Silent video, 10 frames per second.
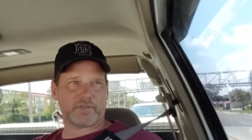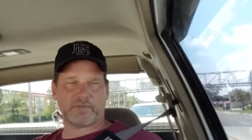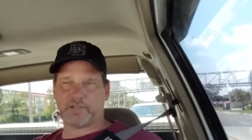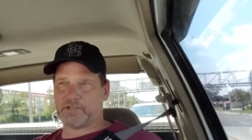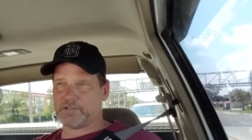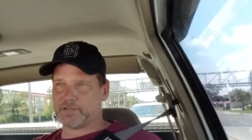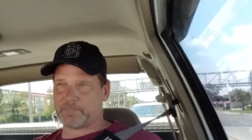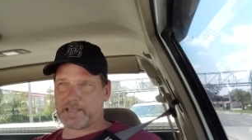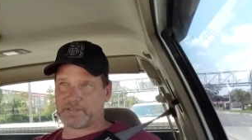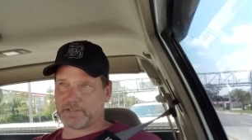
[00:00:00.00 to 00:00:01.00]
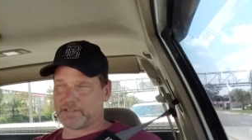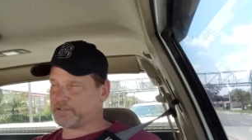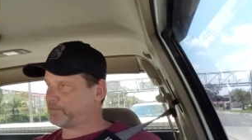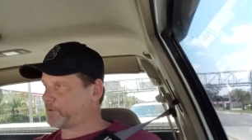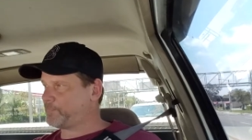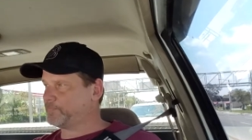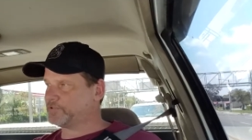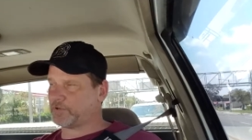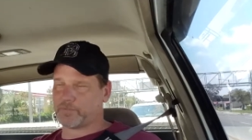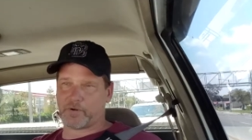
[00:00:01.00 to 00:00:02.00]
You know, basically told my
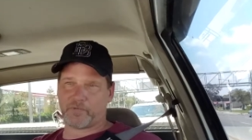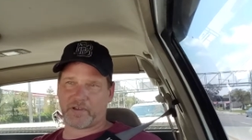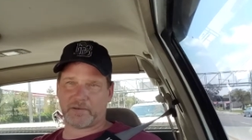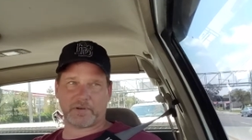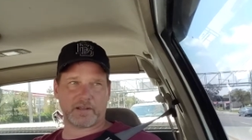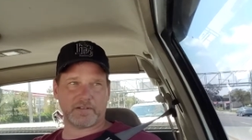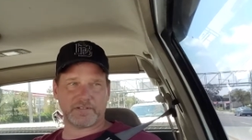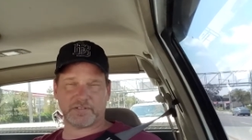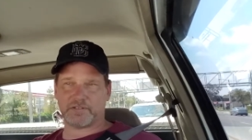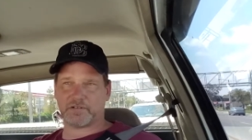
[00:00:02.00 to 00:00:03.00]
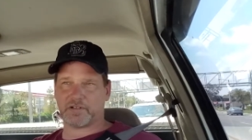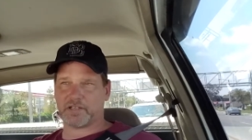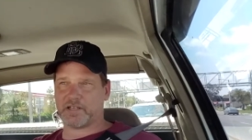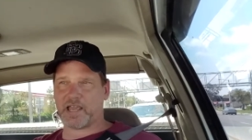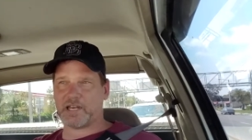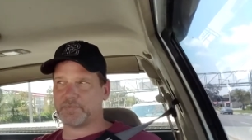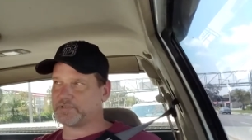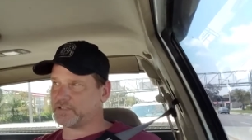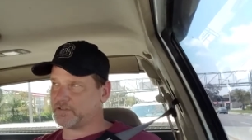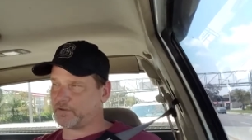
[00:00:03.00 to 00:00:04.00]
whole family, like, listen, you're going to get 80%
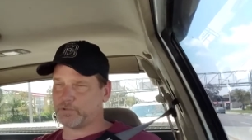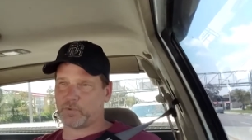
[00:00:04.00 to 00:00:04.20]
of the old